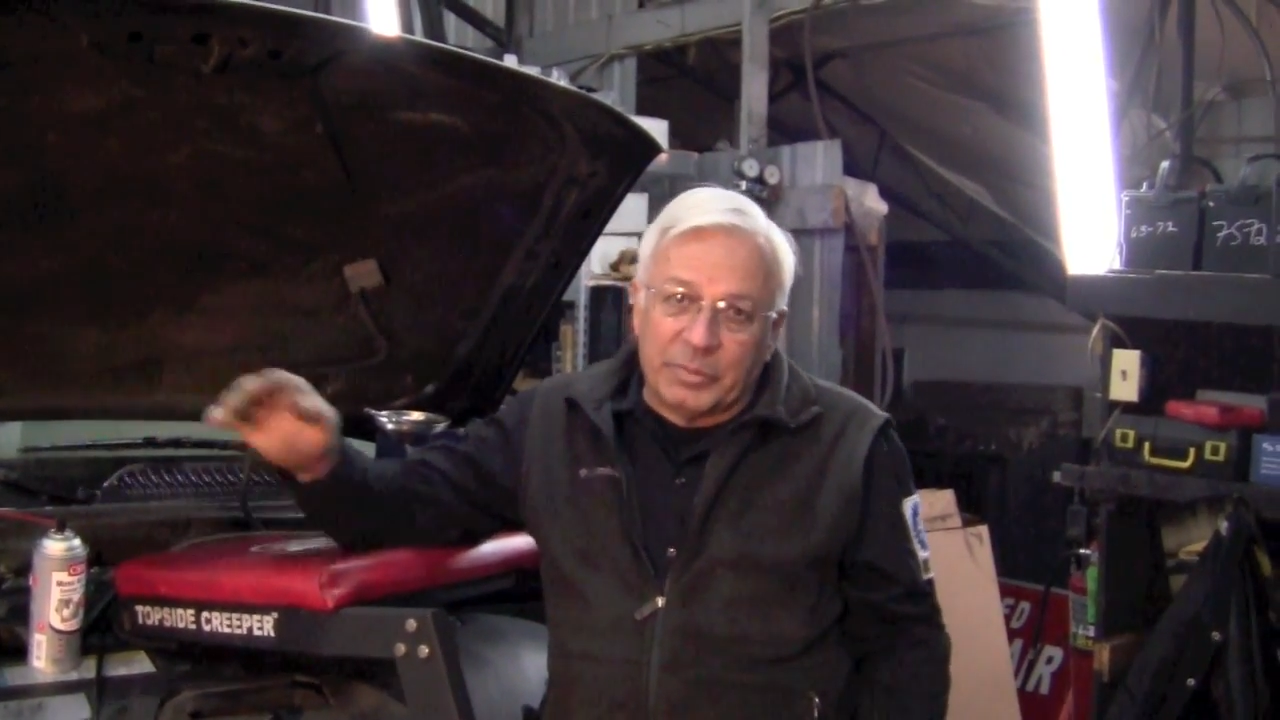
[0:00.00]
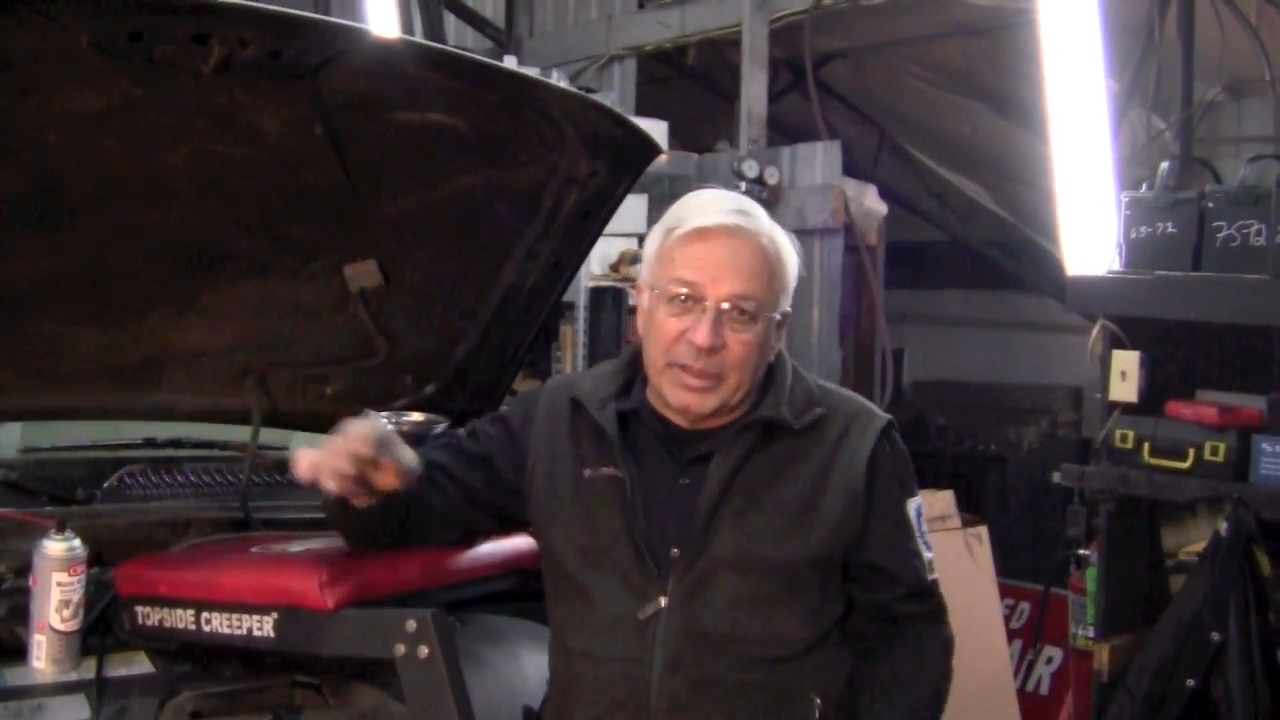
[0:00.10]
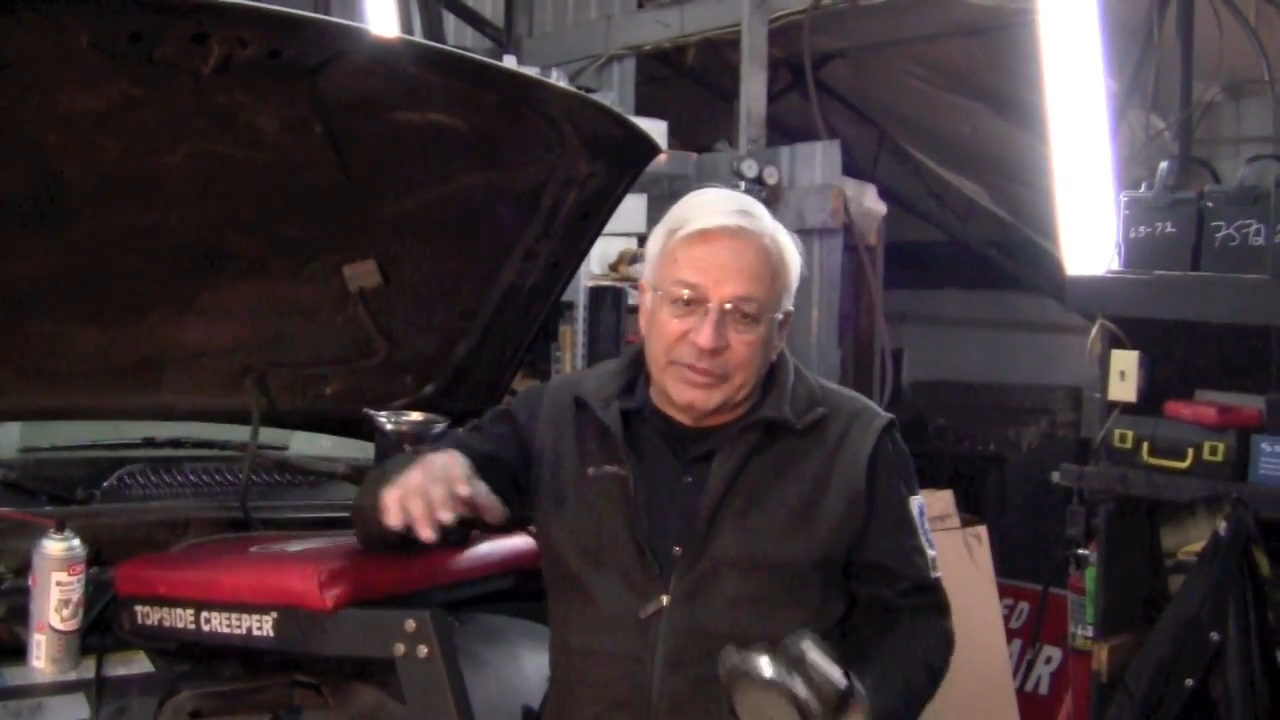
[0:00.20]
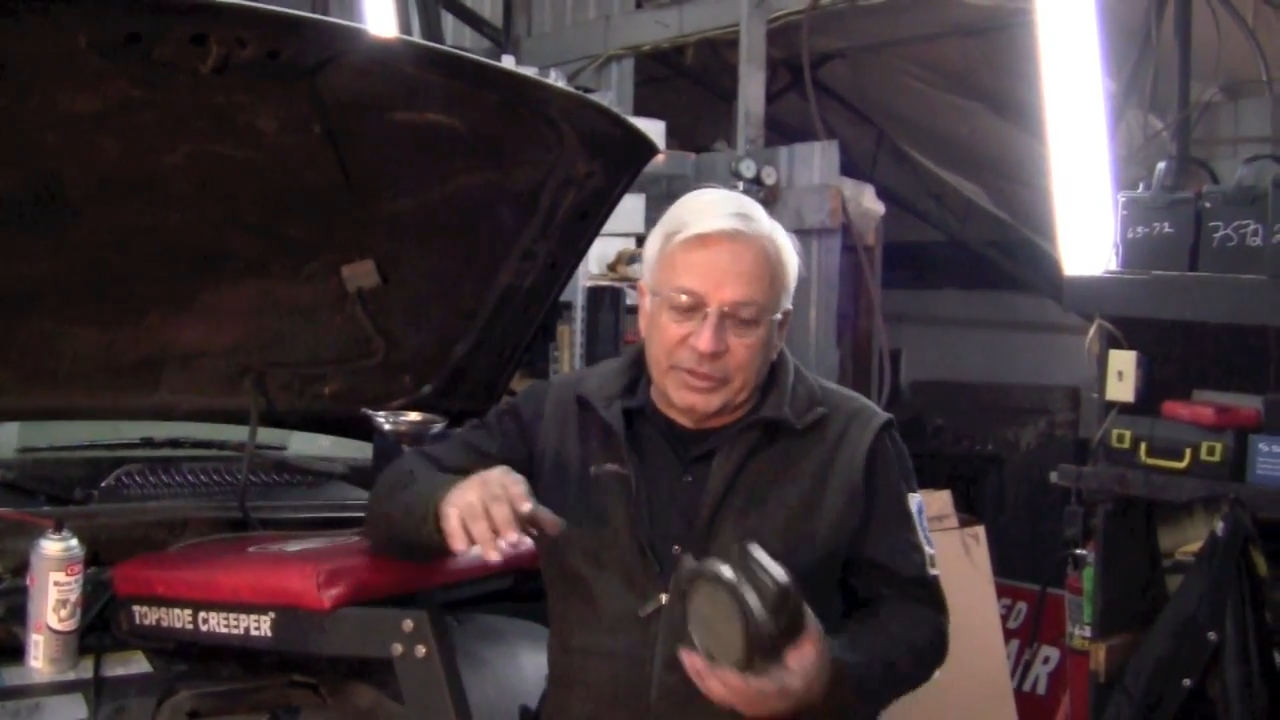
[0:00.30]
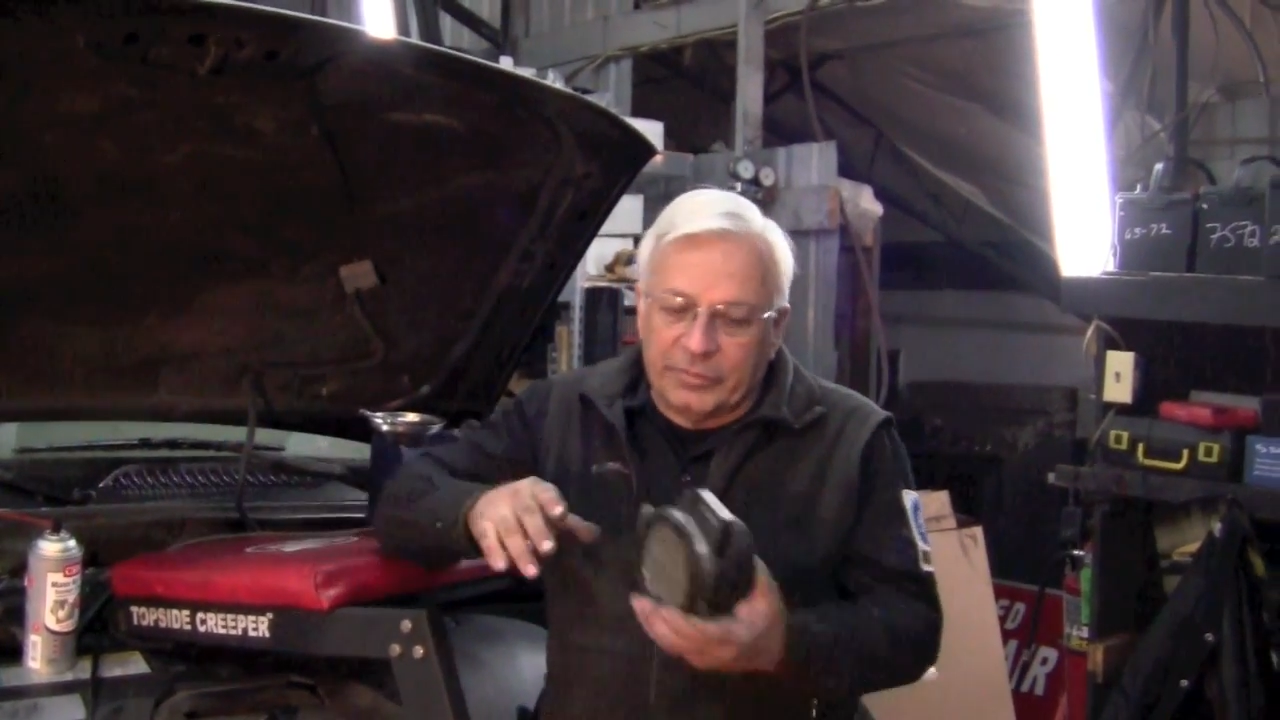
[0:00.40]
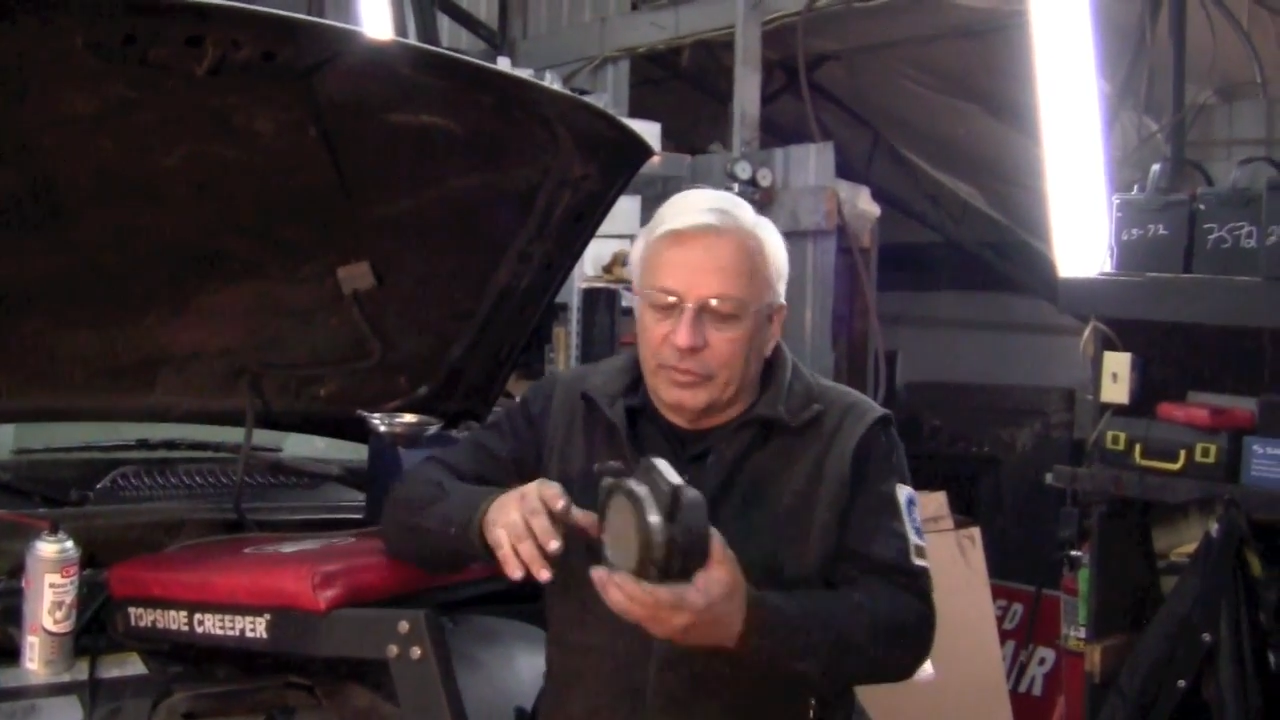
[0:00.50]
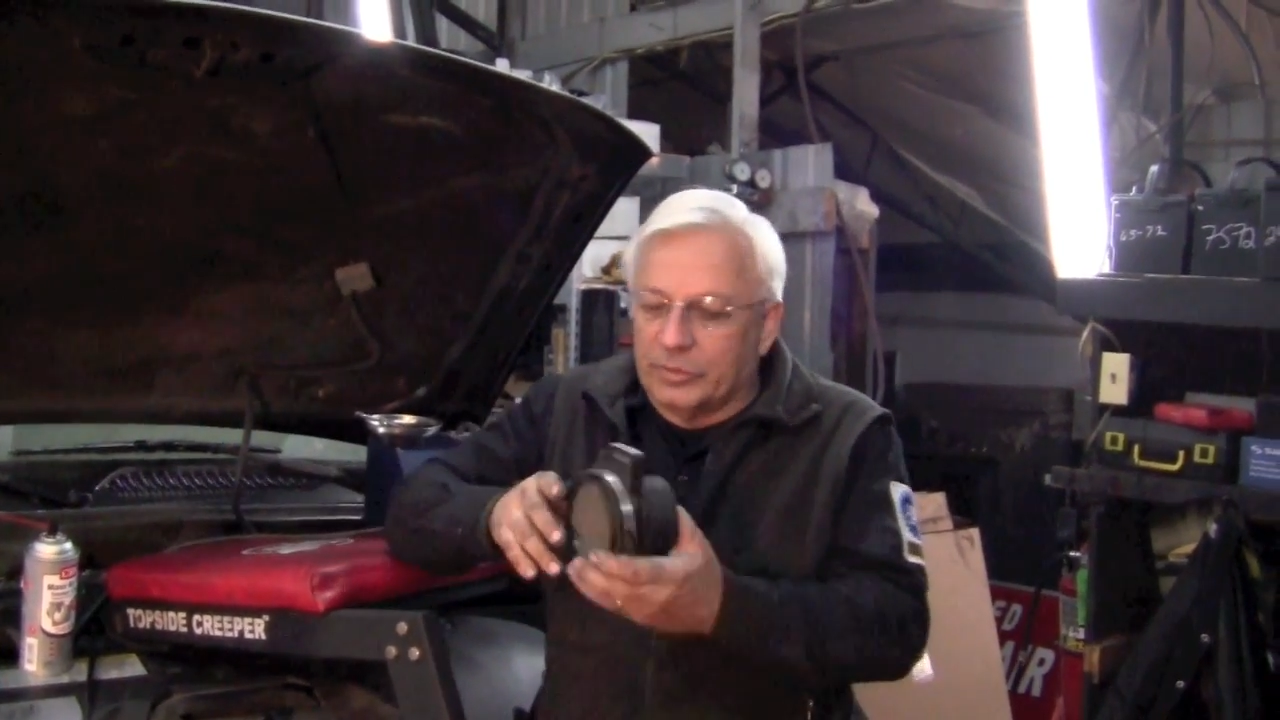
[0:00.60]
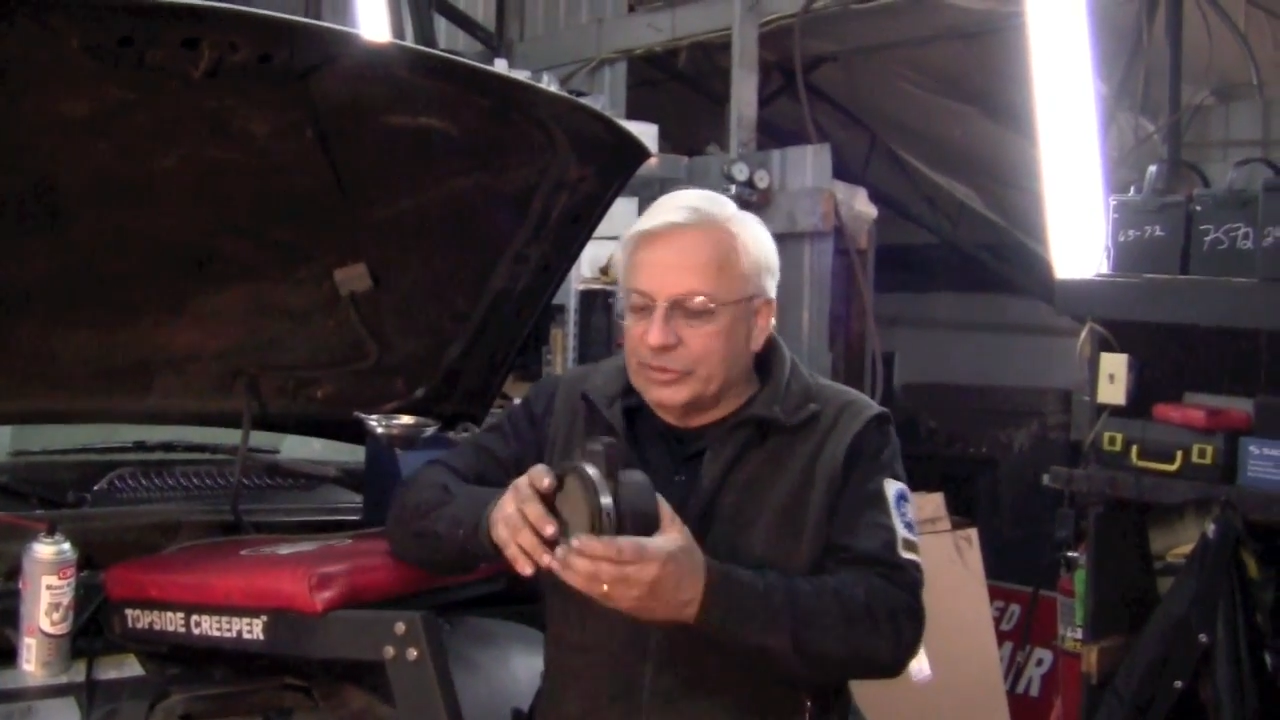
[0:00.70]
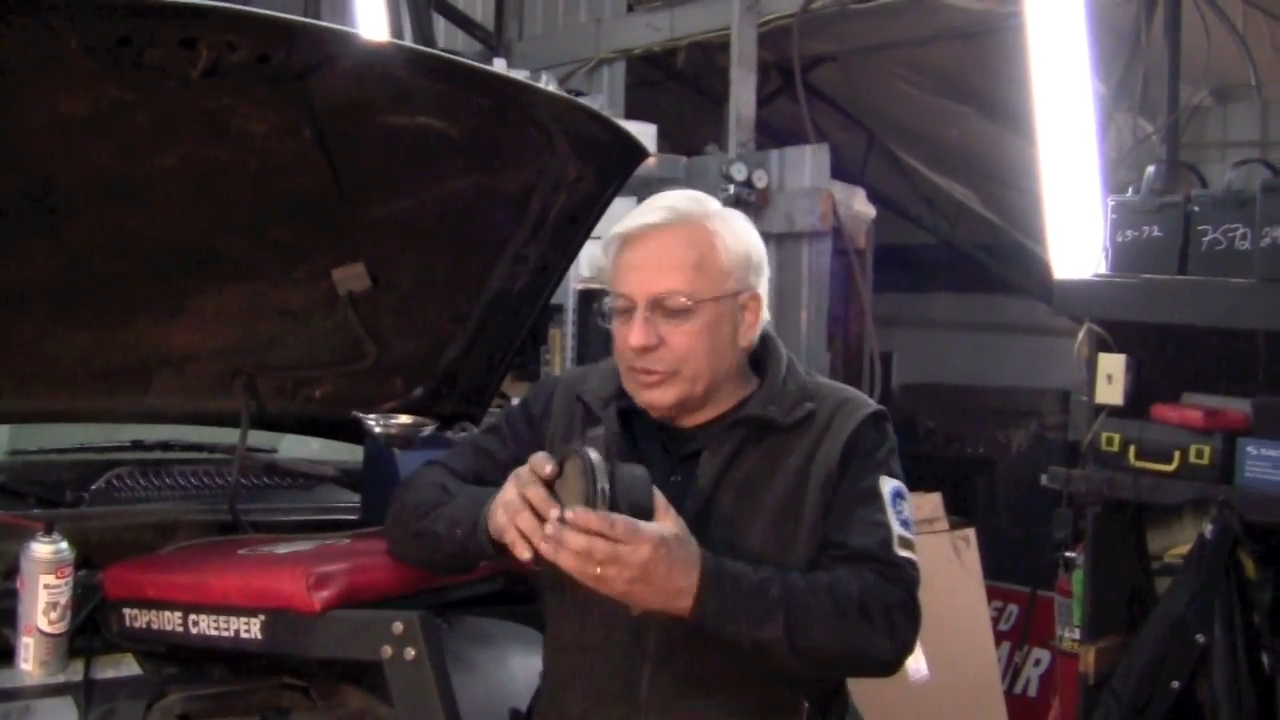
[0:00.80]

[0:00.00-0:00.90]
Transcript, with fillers: mass airflow